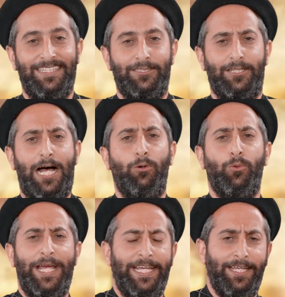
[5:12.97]
Said,
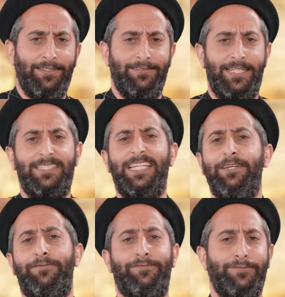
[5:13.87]
I'll weigh it and
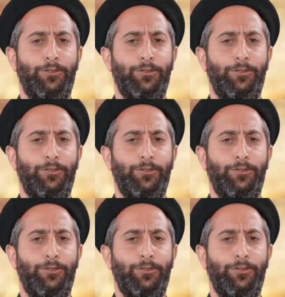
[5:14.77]
see if